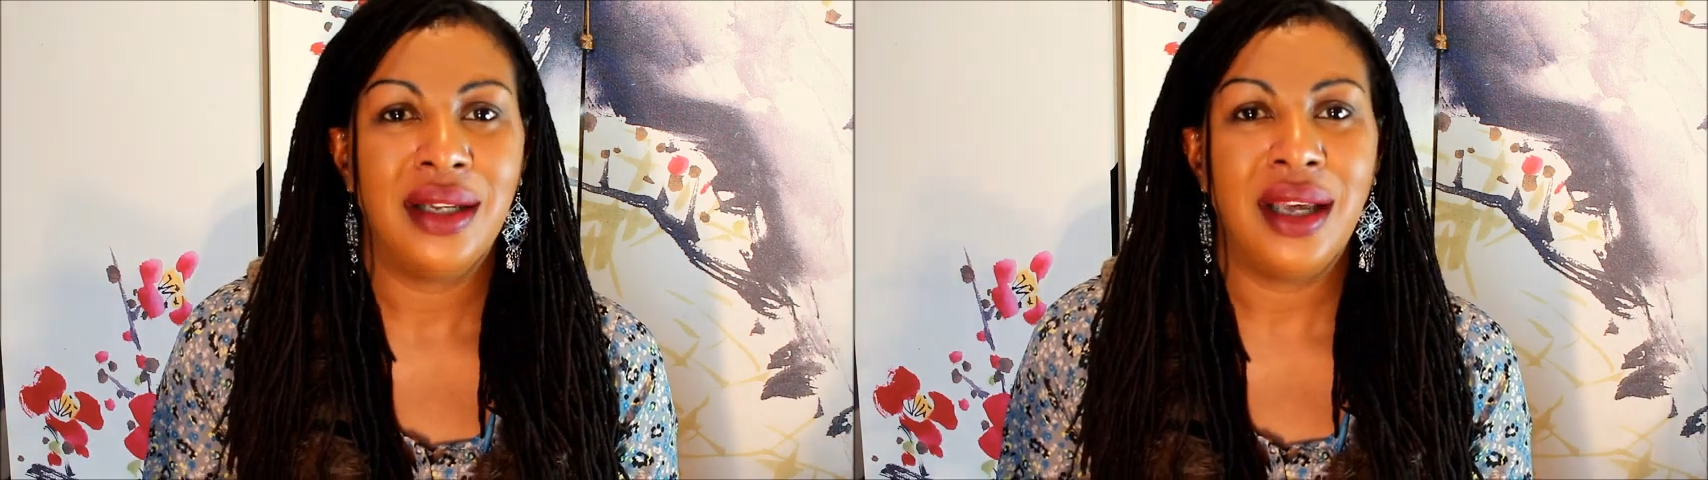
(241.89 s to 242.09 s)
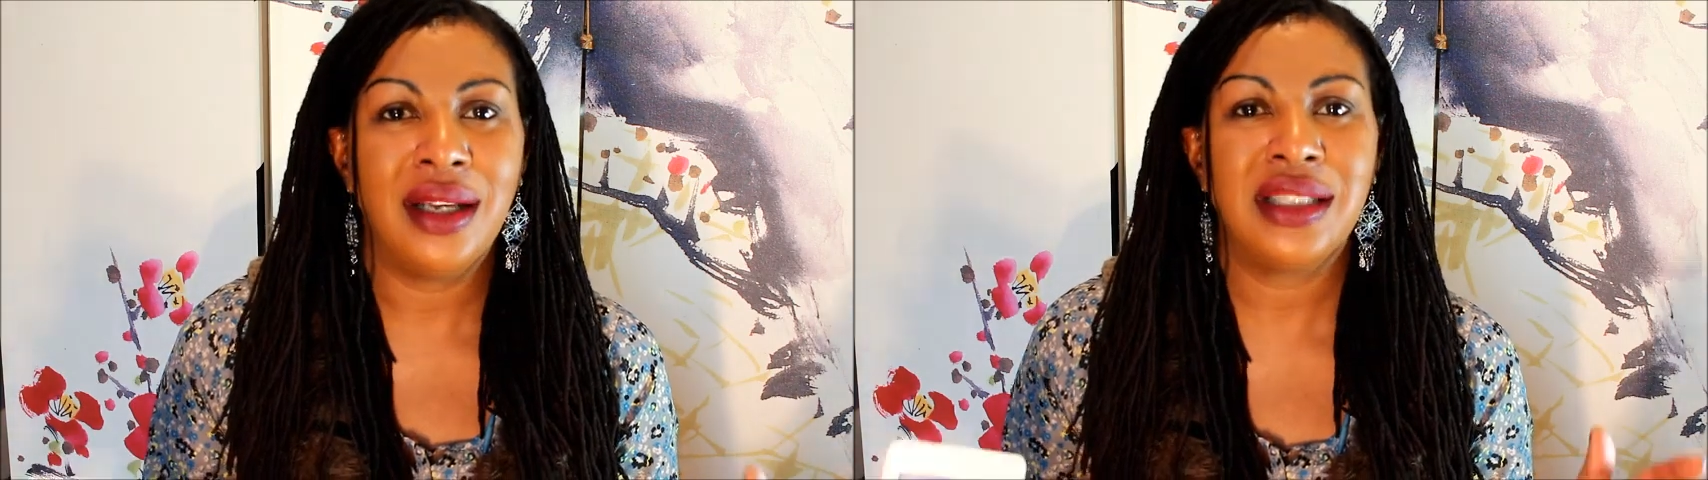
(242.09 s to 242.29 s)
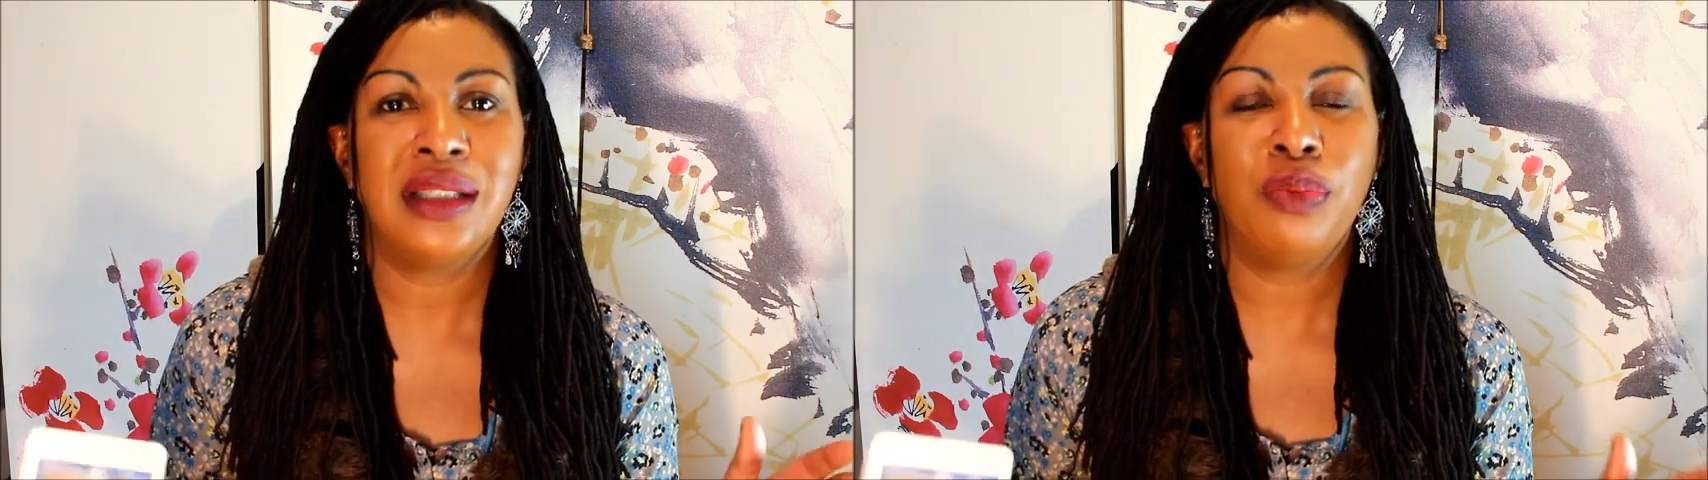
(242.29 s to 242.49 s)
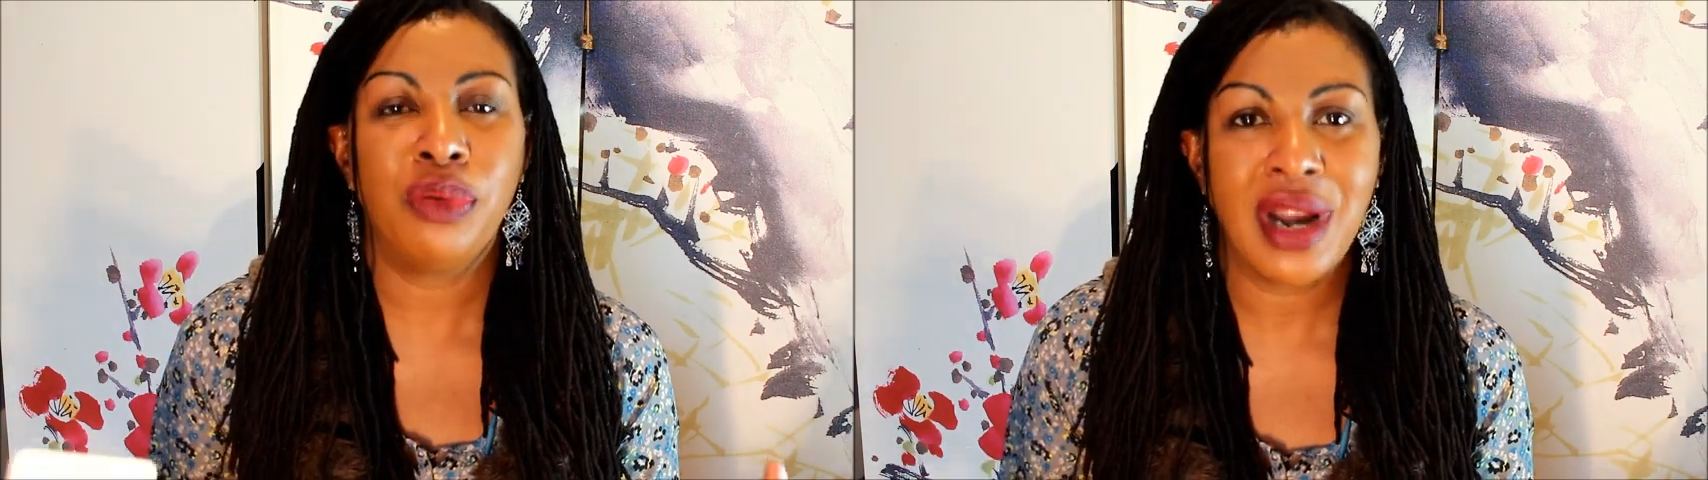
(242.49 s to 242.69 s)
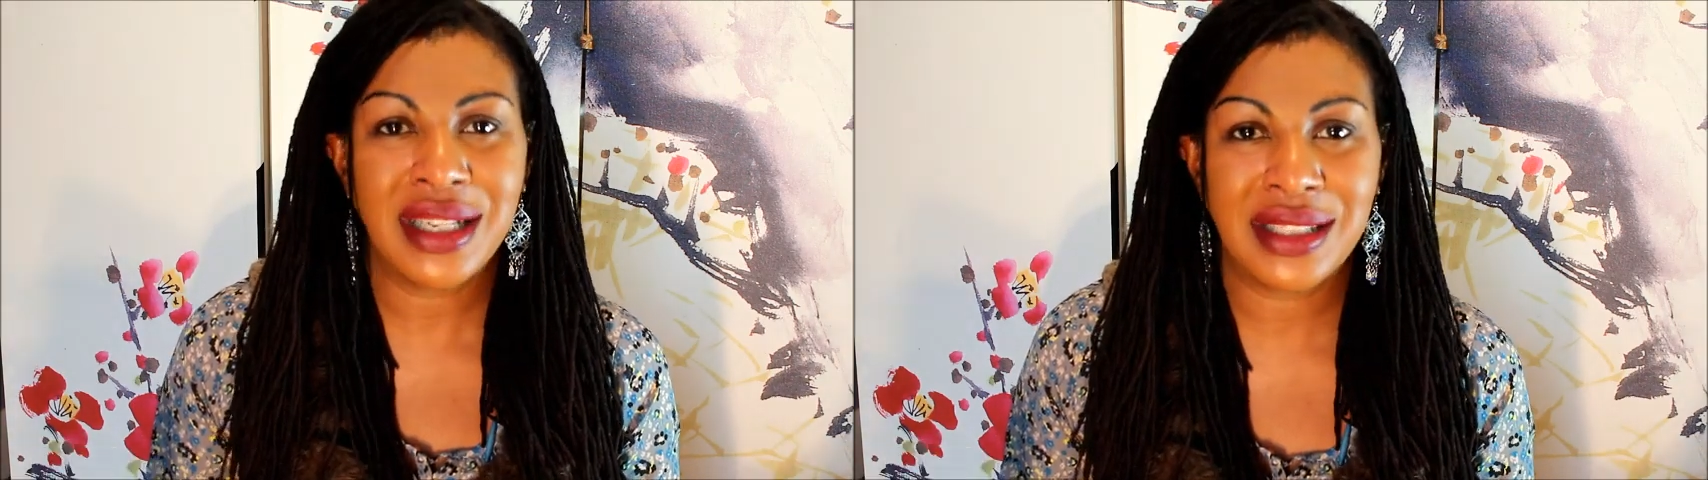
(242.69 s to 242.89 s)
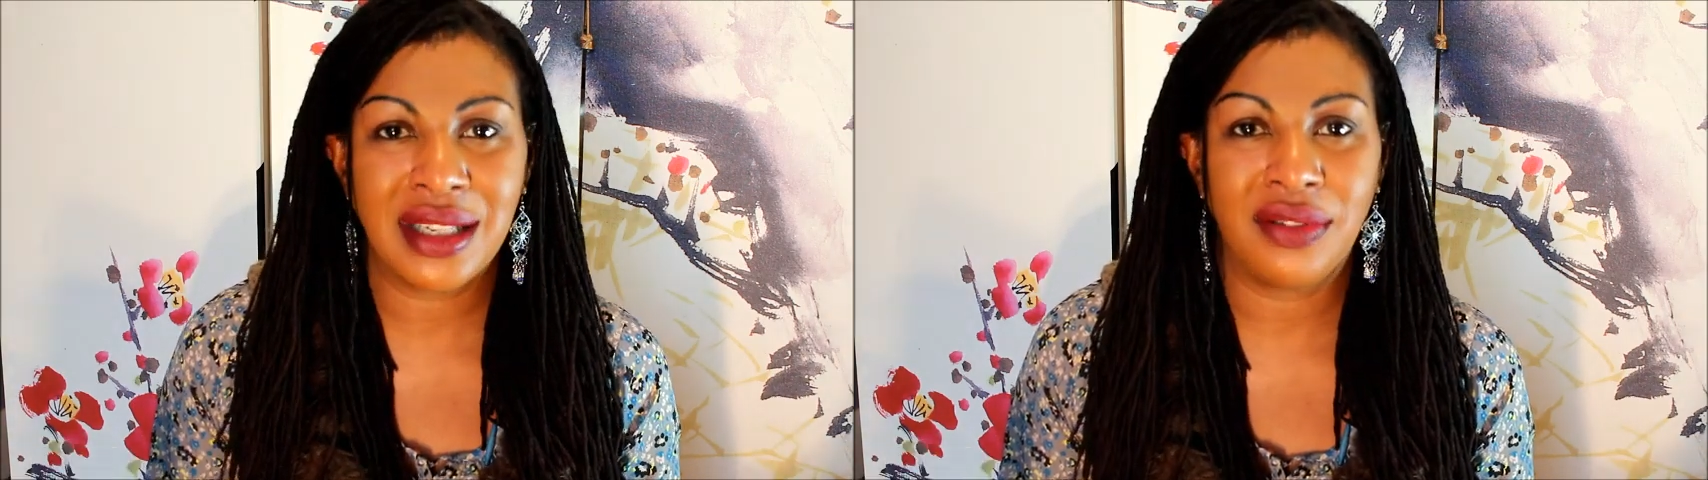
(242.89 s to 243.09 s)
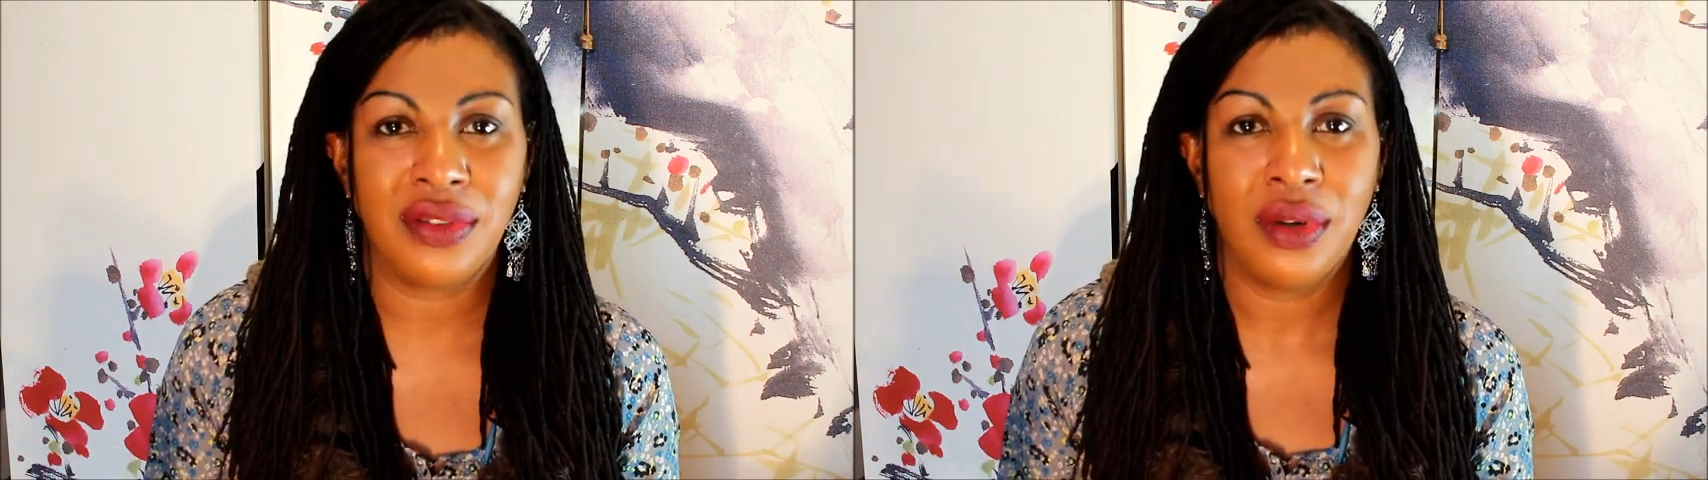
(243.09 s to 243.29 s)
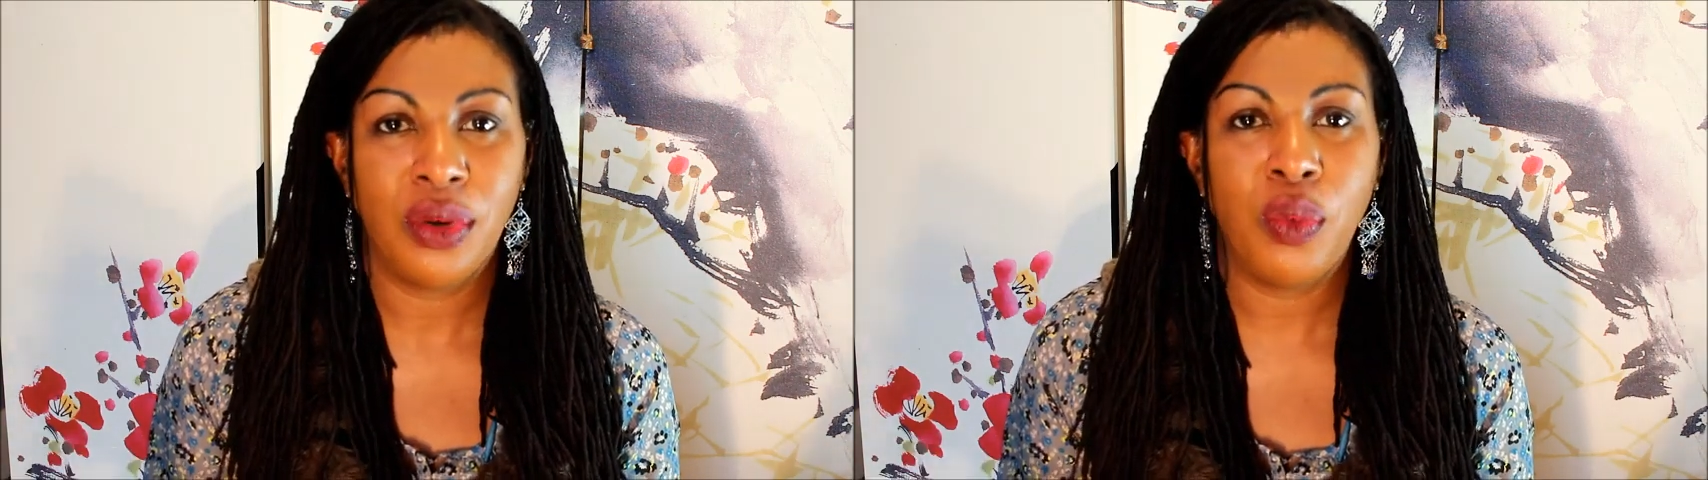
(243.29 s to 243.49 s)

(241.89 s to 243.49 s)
expressive